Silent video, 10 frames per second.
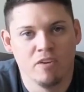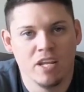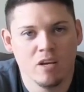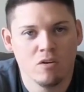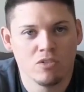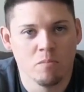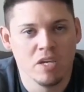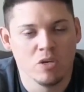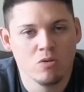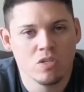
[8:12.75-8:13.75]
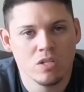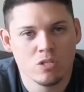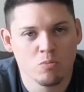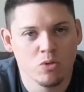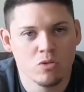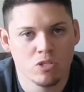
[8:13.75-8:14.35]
videos of me using this boot